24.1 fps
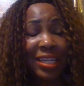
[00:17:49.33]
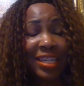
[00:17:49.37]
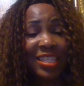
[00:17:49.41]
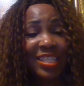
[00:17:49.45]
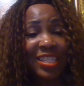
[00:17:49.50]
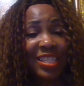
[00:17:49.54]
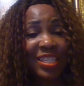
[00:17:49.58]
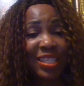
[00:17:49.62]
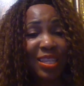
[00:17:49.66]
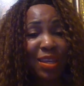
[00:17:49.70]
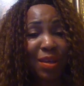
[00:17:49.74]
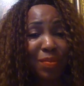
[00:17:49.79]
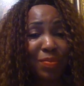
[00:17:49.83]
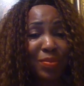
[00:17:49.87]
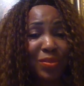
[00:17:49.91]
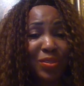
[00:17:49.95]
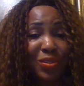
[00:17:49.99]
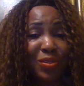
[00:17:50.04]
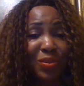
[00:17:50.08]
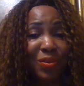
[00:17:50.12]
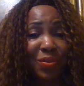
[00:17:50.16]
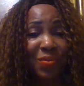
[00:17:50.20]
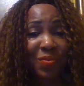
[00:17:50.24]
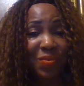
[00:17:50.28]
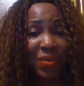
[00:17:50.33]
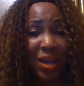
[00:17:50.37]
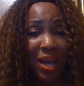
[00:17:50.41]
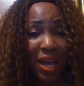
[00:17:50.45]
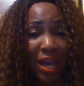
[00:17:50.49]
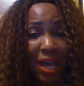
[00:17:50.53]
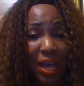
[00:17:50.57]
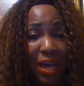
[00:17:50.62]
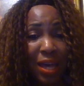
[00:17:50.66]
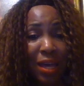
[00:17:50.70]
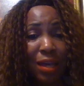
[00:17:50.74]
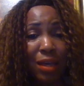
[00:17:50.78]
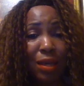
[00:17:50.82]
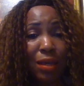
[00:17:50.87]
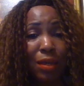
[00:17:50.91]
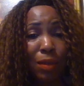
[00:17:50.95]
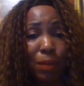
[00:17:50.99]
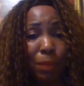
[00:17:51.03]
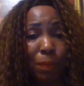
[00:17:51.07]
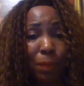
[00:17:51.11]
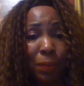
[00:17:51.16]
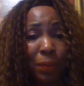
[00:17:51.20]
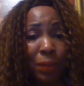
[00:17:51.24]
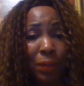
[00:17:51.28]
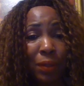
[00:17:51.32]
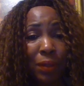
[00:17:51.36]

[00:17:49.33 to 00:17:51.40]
subscribe